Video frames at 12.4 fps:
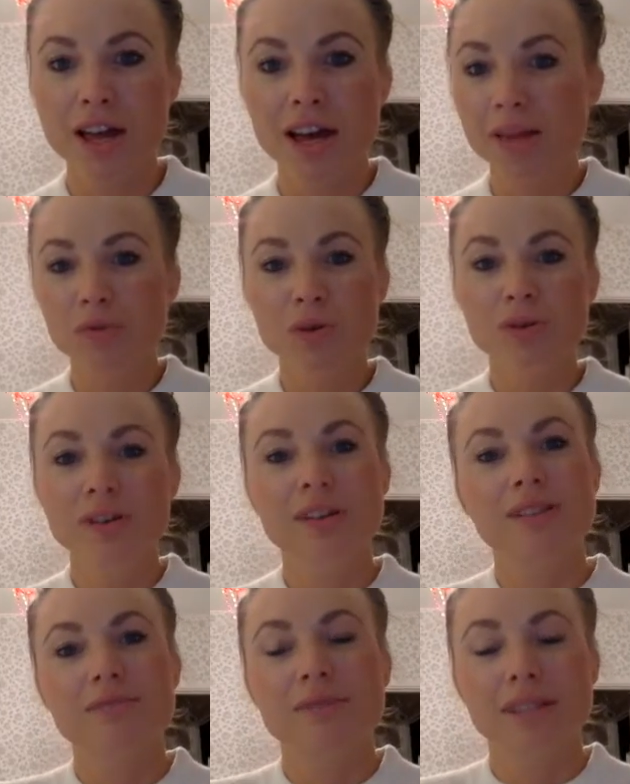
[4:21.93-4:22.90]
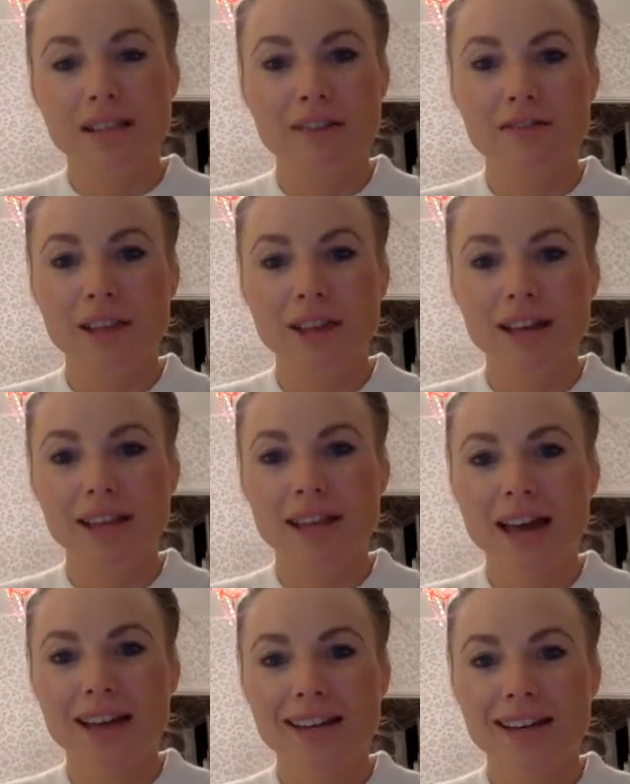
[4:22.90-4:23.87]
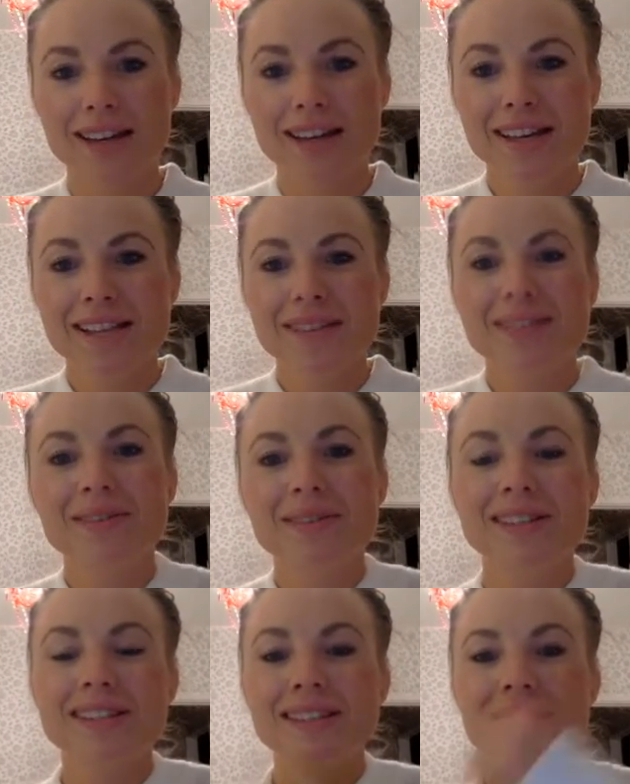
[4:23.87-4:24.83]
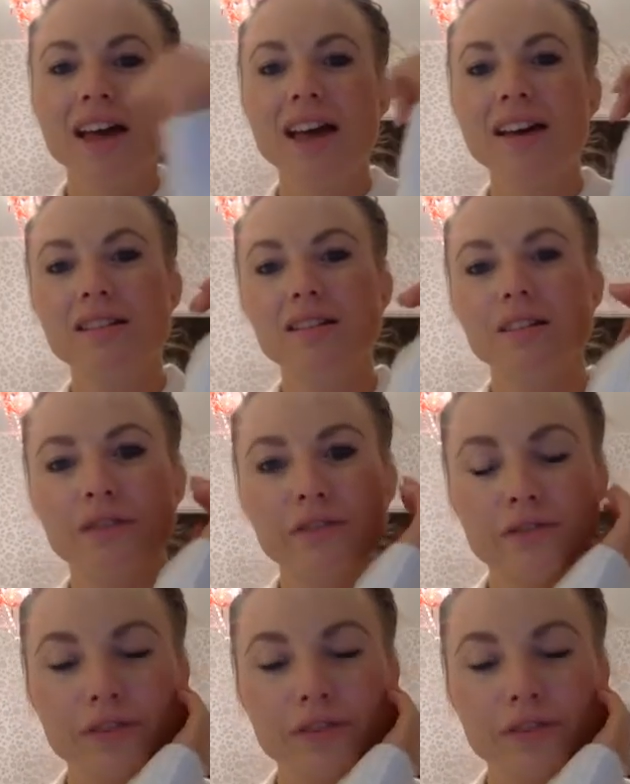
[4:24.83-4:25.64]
I'm talking to myself like that. So instead of